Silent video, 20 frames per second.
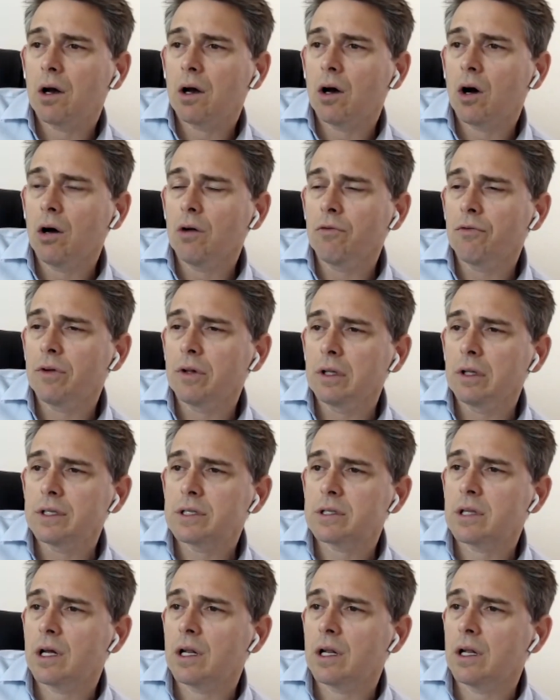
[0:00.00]
Of a
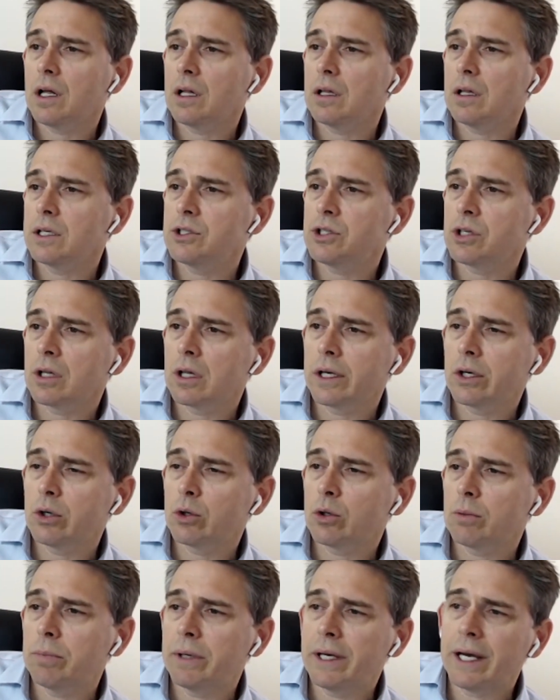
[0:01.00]
list that allegedly
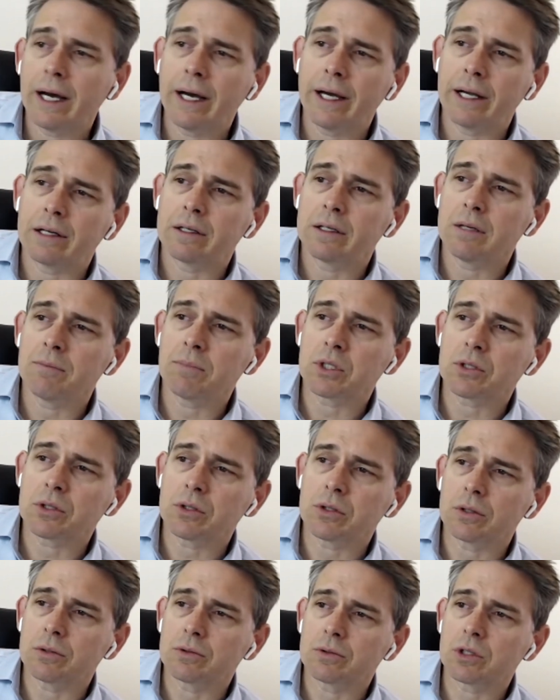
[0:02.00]
could be 8. Number
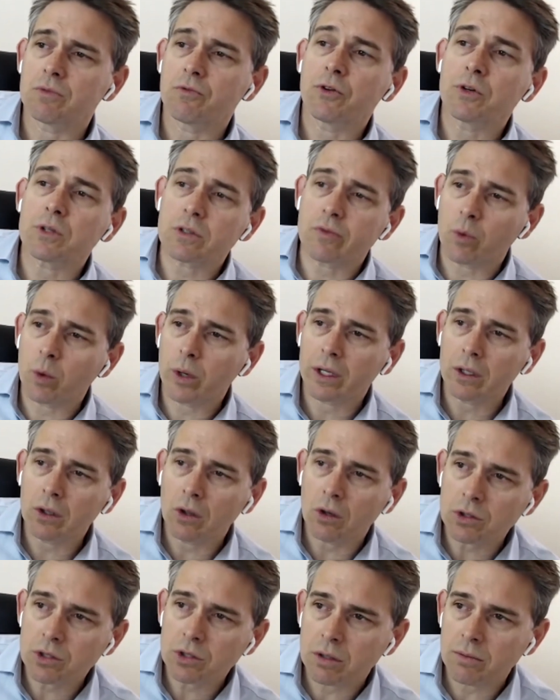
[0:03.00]
2. So first of all, we had
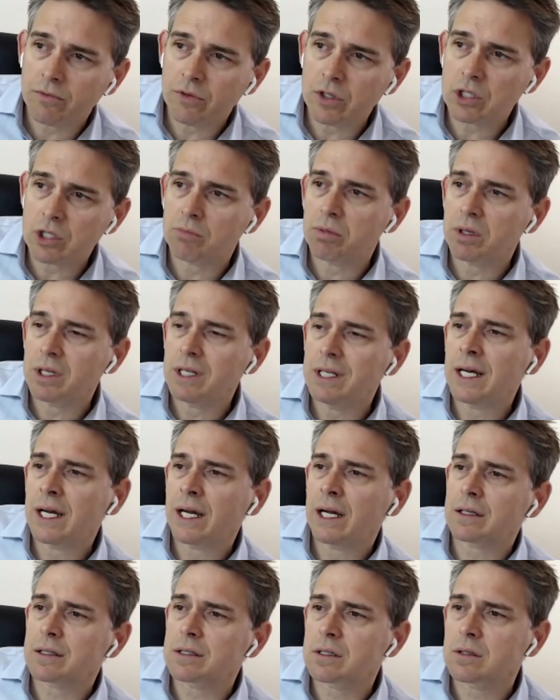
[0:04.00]
long-term vision, but
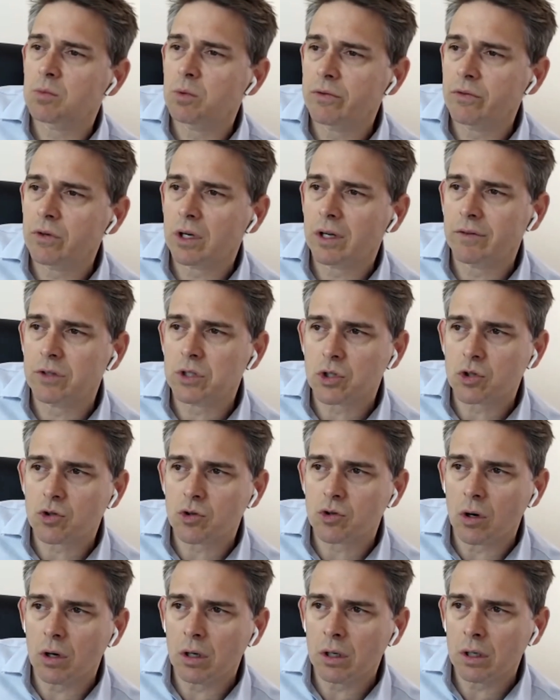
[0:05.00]
next we've got to have a
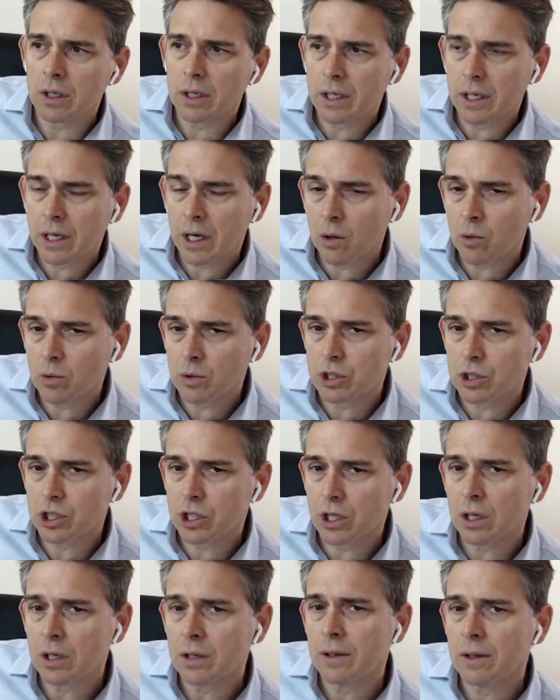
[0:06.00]
strong
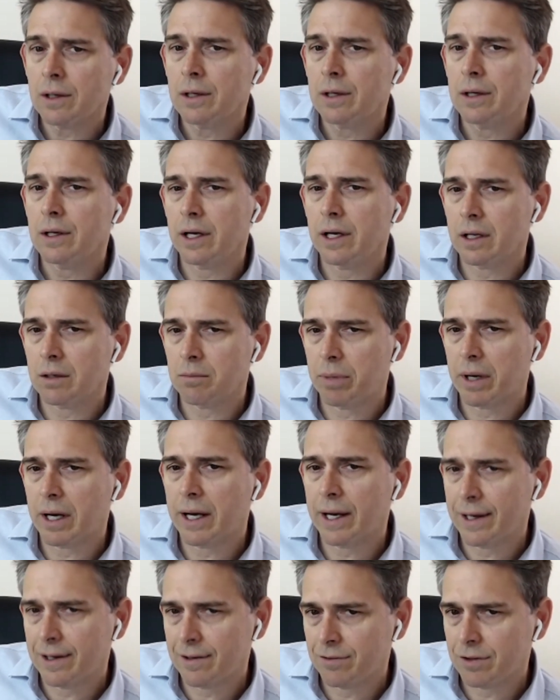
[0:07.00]
culture and
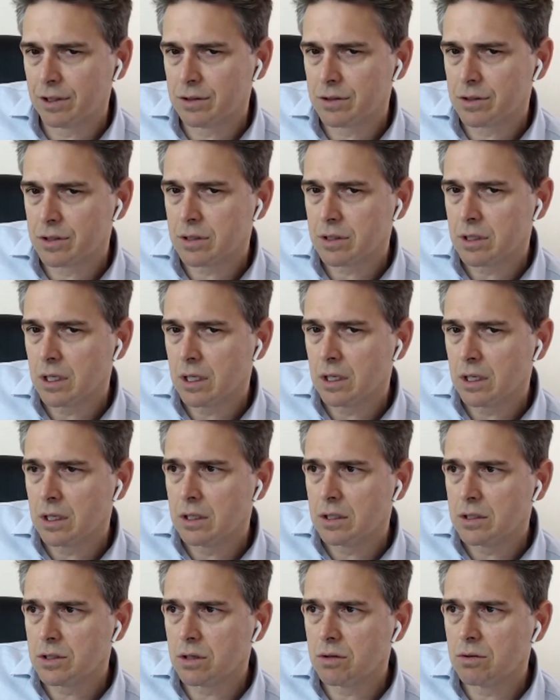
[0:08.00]
behaviors.
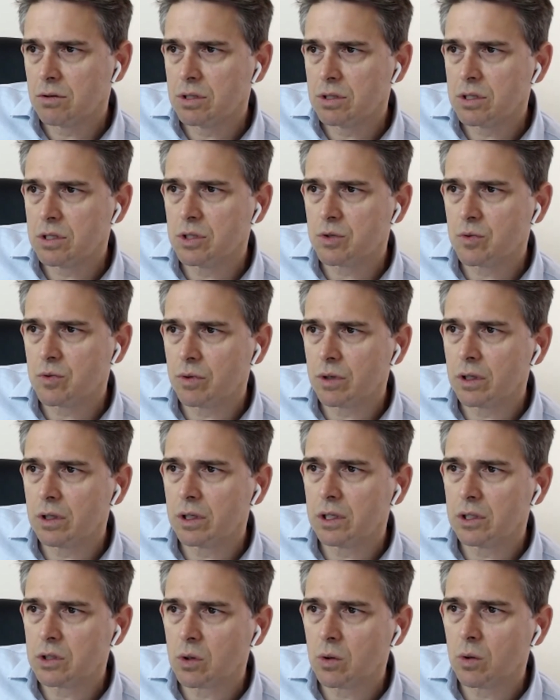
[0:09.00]
So this is
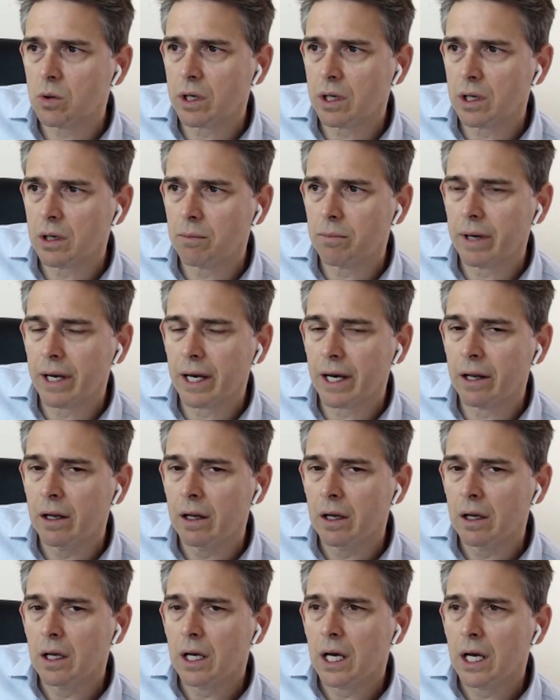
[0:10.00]
really talking about
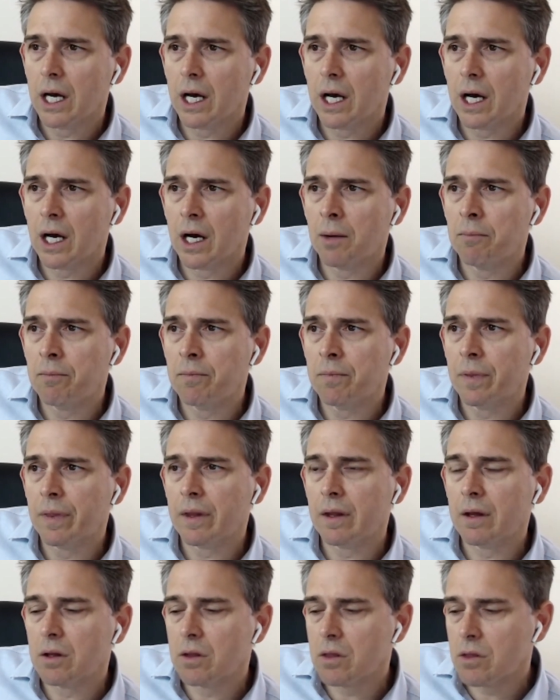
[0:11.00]

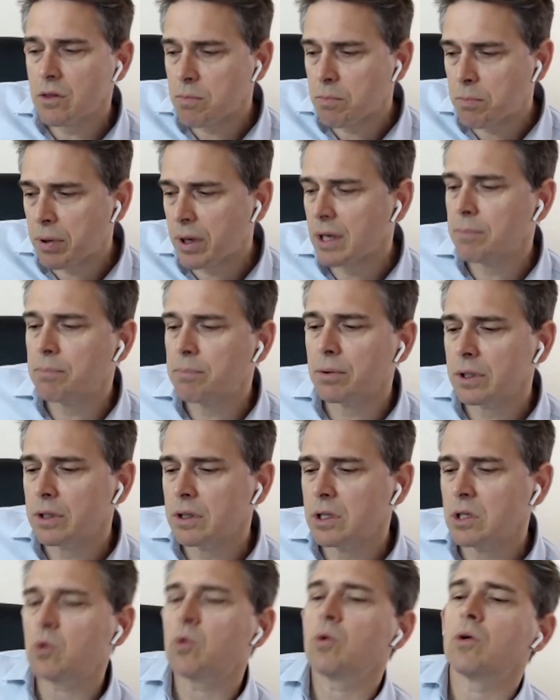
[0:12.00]
the people in
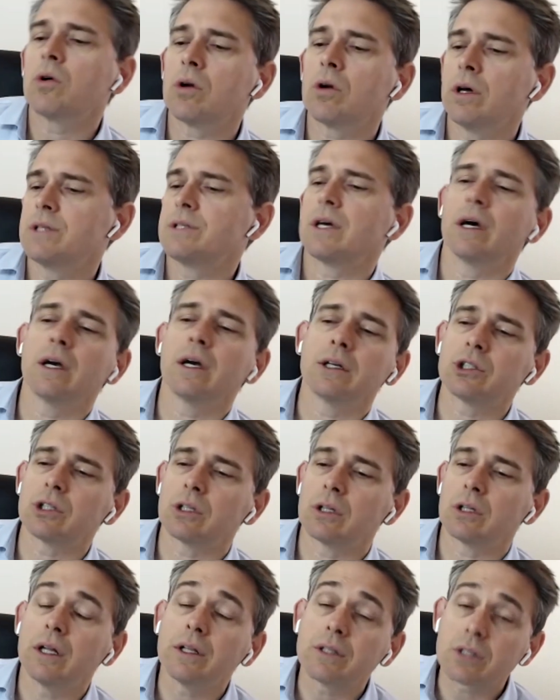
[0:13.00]
the
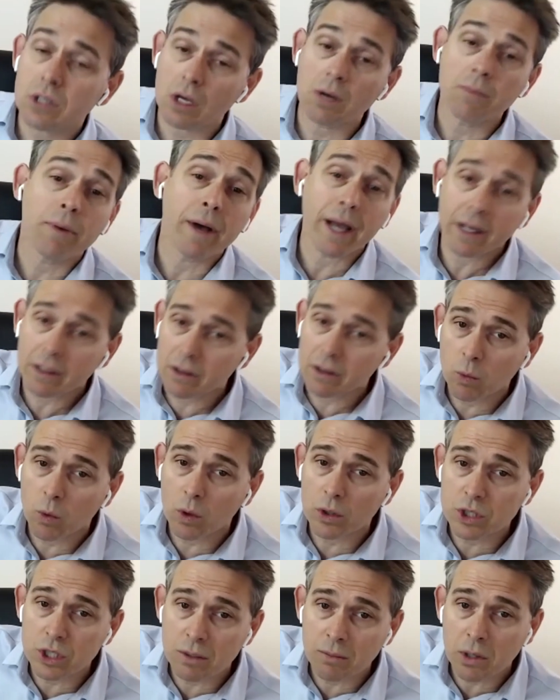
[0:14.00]
organization. Let's go back to
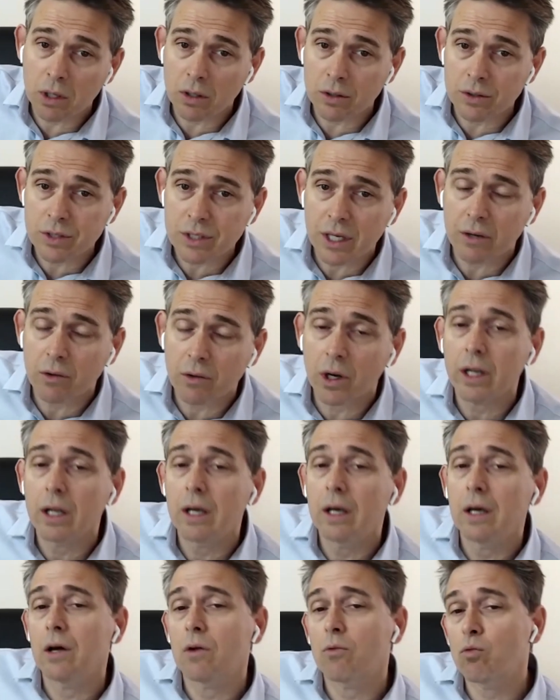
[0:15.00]
what Jim Collins said, right?
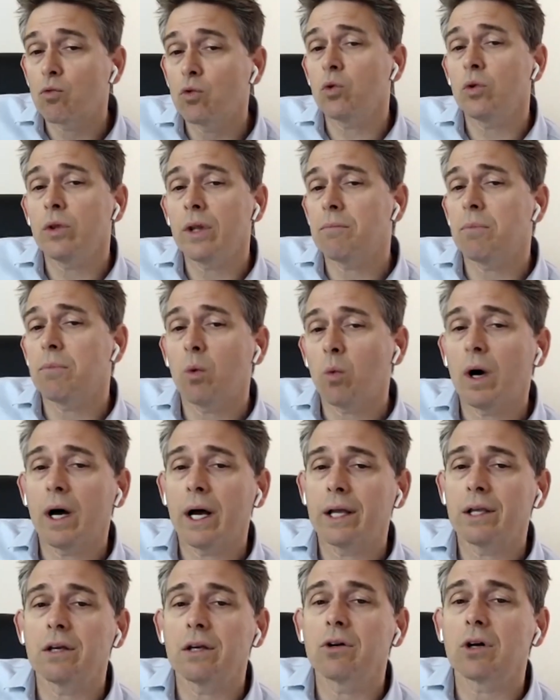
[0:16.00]
Rule number
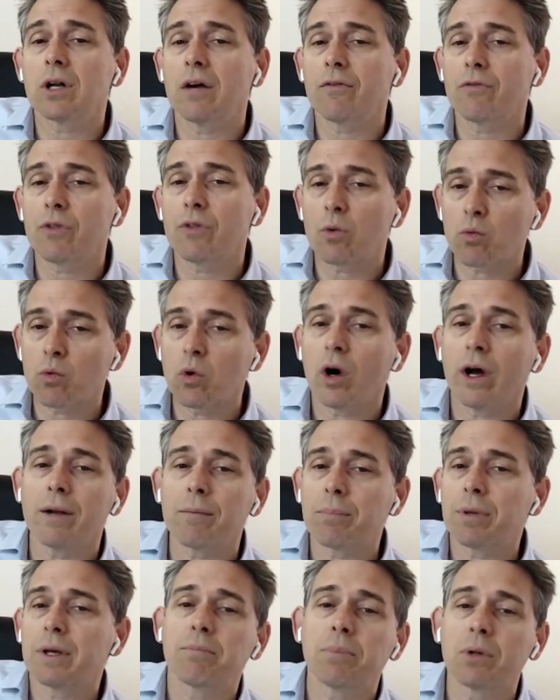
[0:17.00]
1, you've got to have the
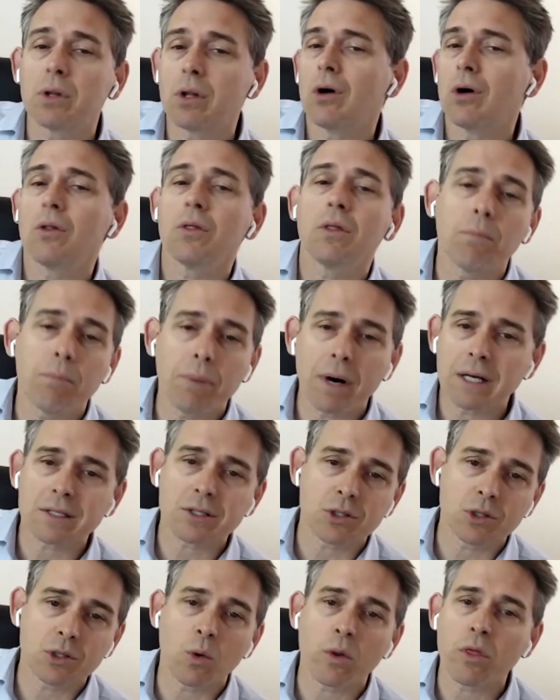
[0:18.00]
right people on the
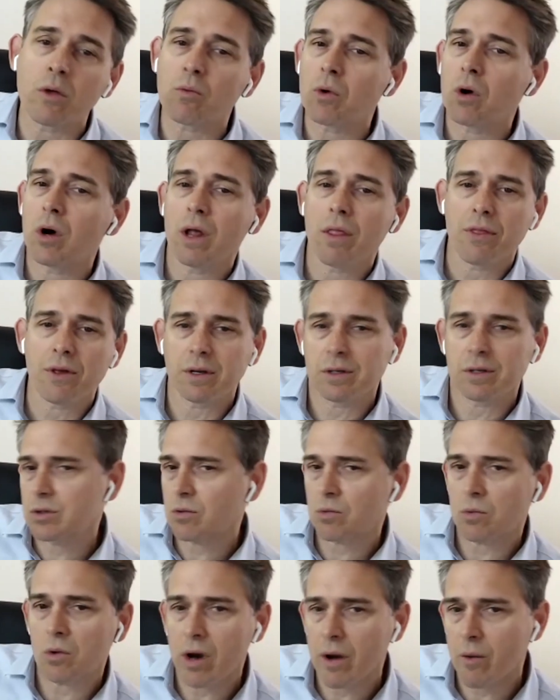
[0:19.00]
bus doing the right things
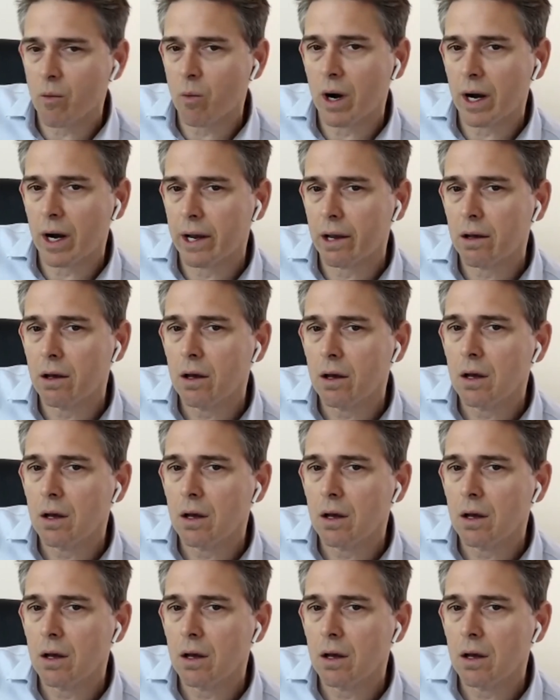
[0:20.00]
the right way.